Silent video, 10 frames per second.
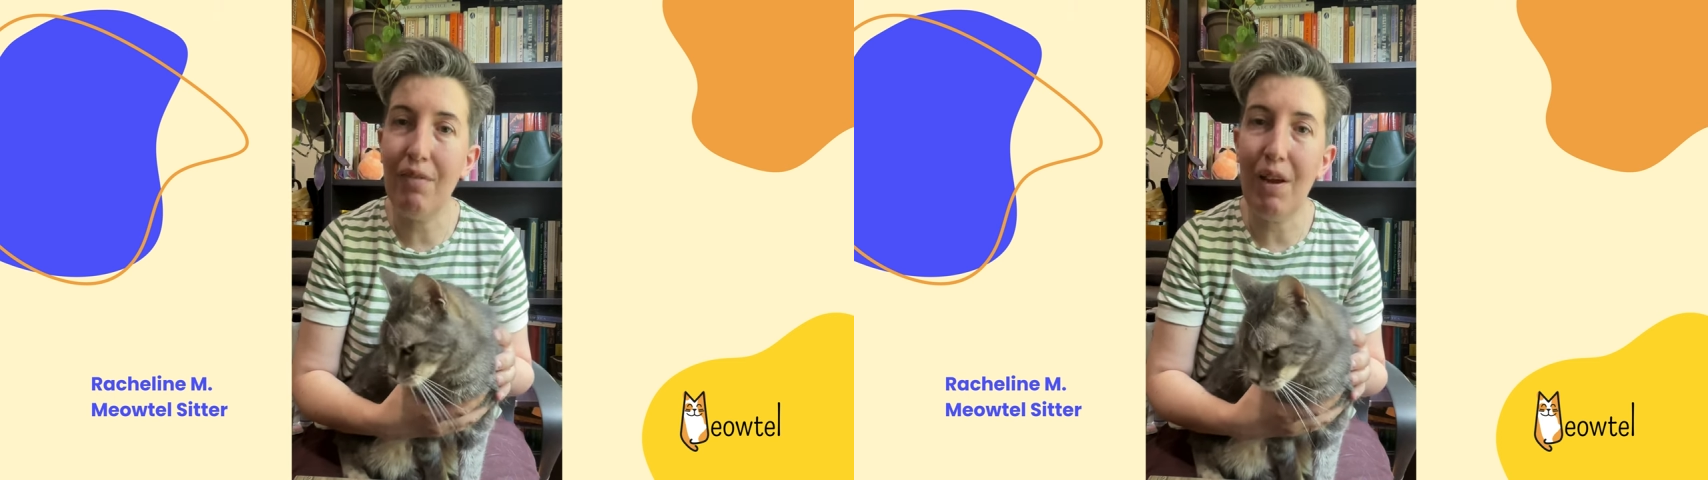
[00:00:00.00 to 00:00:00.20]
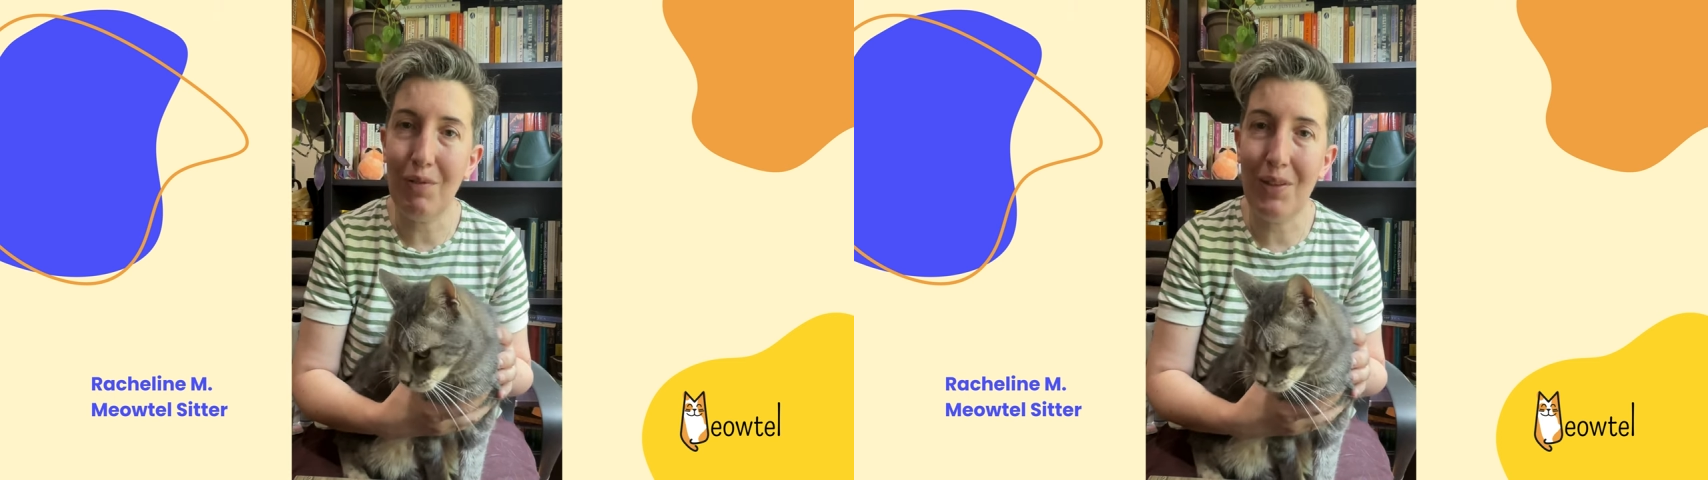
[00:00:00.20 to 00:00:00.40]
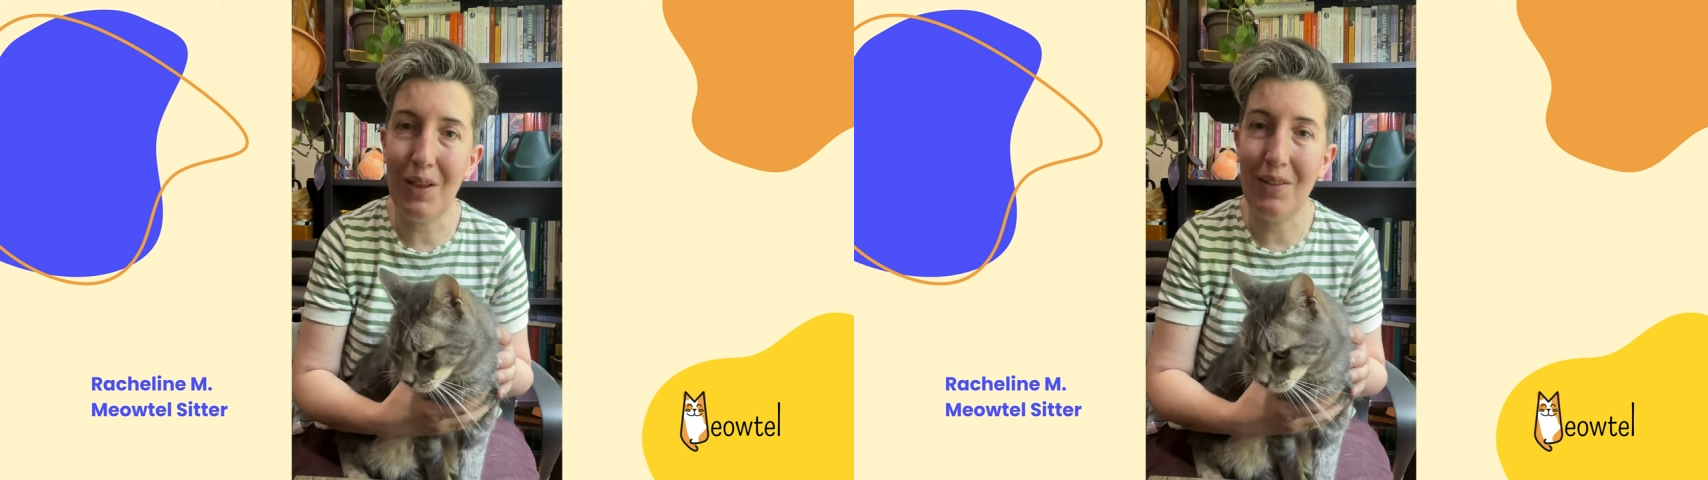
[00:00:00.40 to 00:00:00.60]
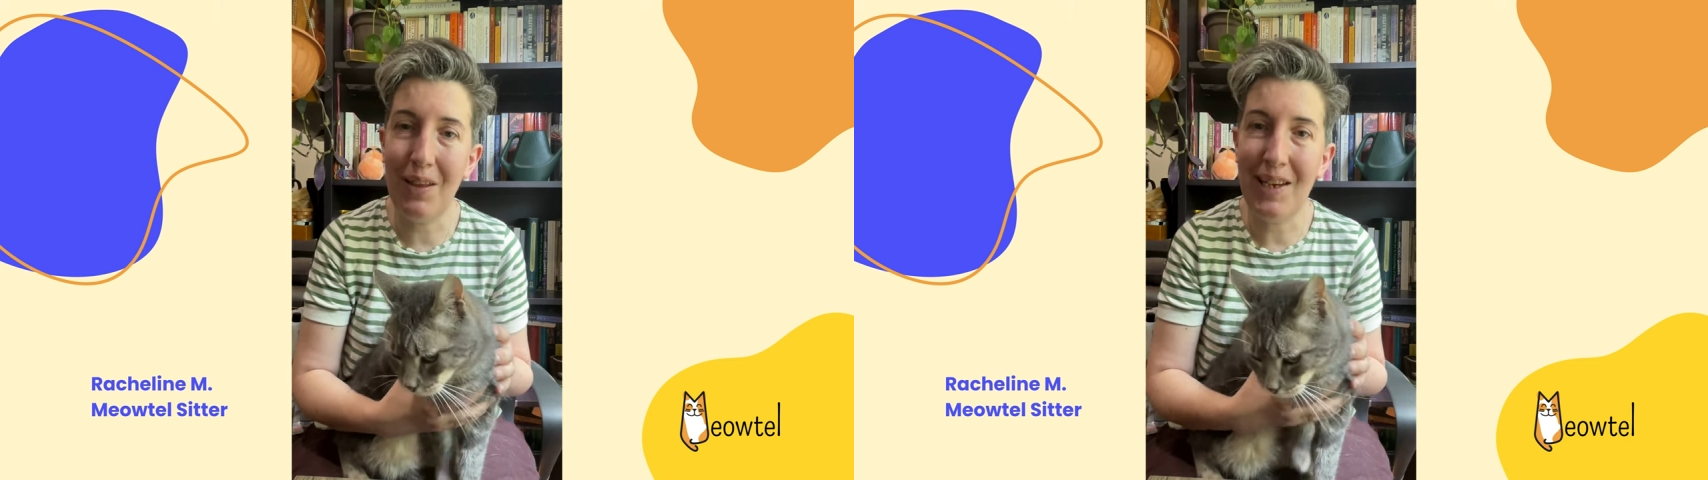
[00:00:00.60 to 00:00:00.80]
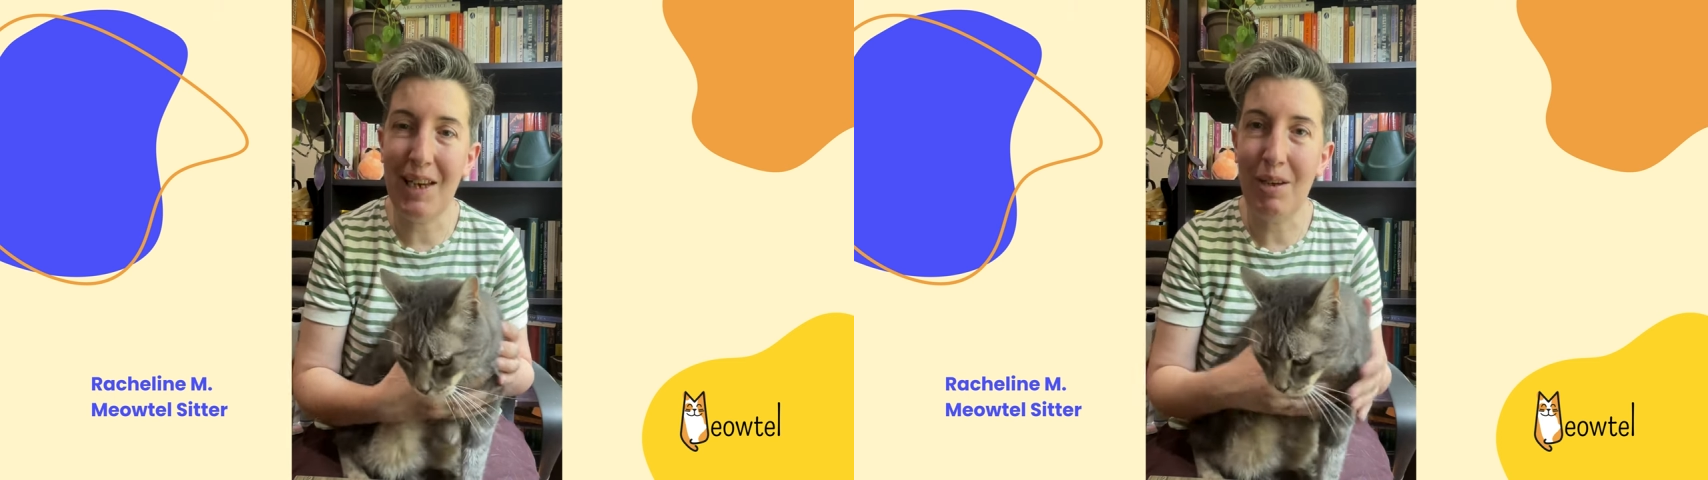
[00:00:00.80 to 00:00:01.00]
have everything
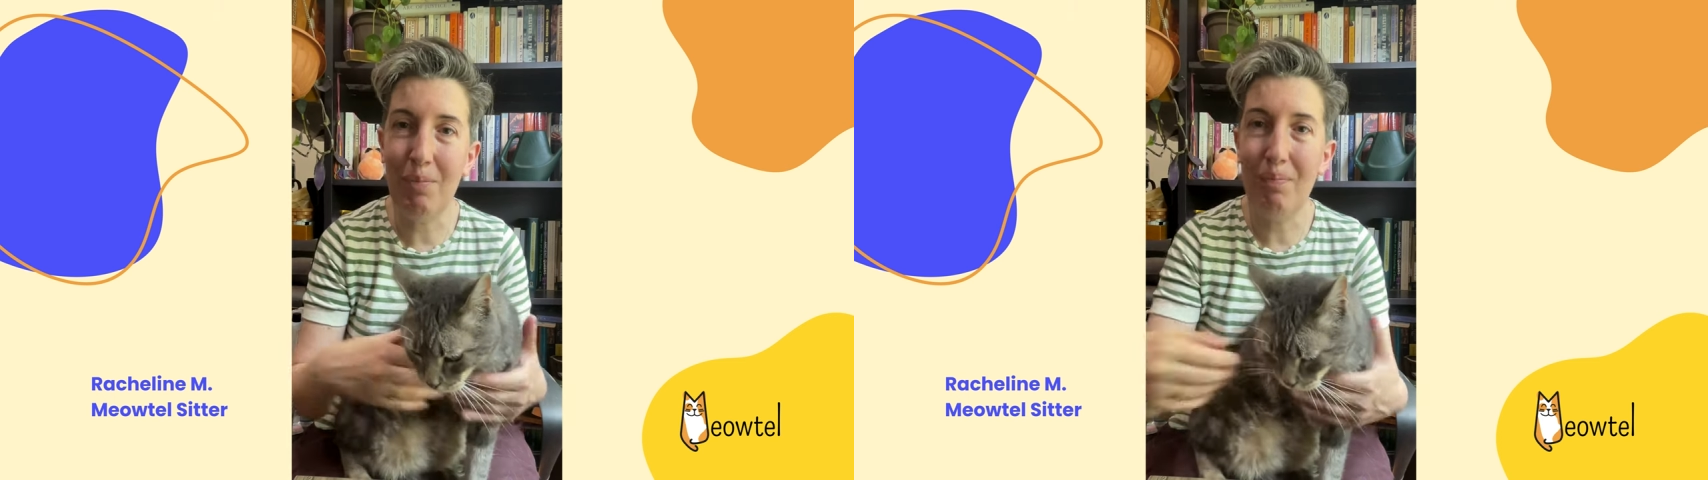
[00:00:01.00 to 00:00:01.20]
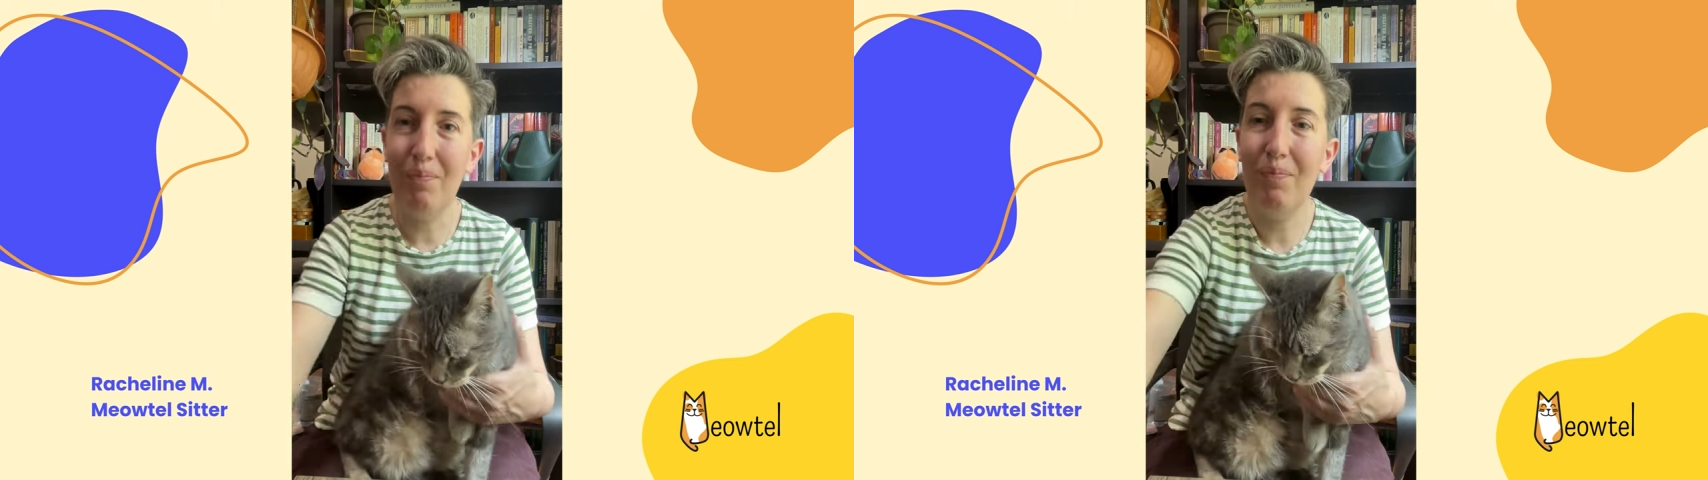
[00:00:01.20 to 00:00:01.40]
that they need.